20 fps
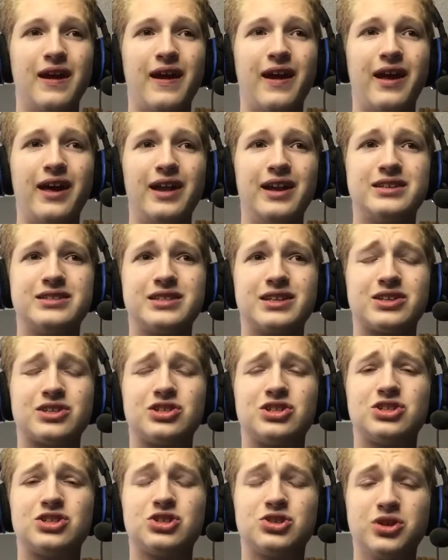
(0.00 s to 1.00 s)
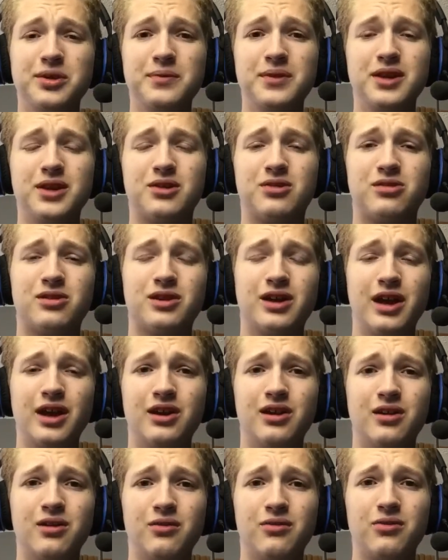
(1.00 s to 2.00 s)
And it's extremely
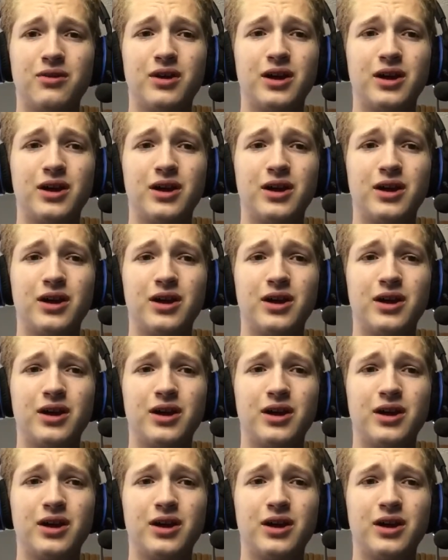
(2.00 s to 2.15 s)
creative.